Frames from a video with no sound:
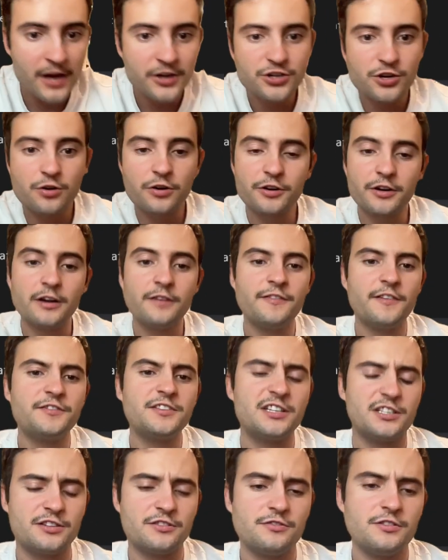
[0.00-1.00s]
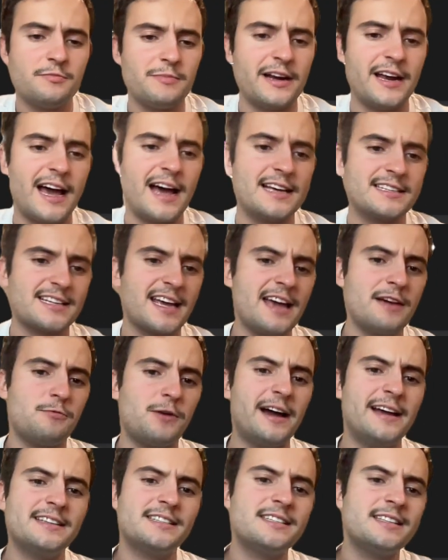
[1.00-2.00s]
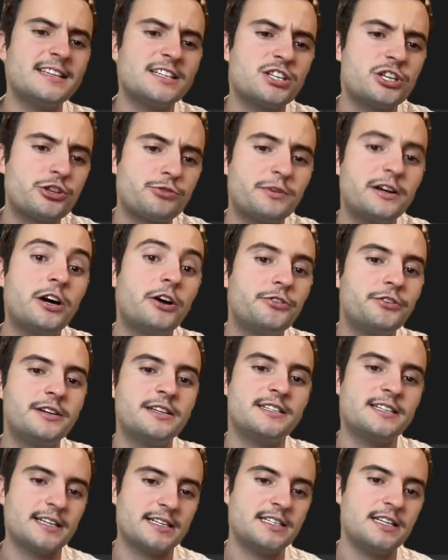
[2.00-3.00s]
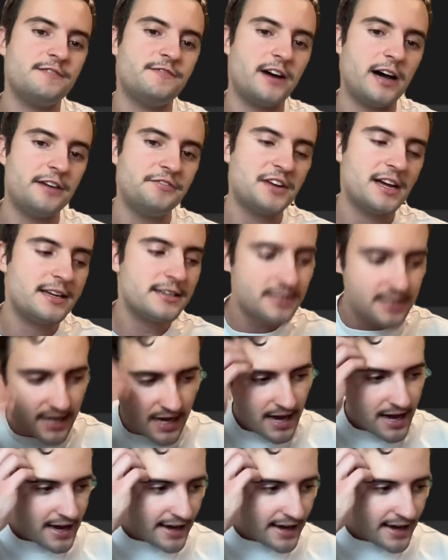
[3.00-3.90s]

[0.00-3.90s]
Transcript: 252, you might ask, hey, why isn't this 365 days?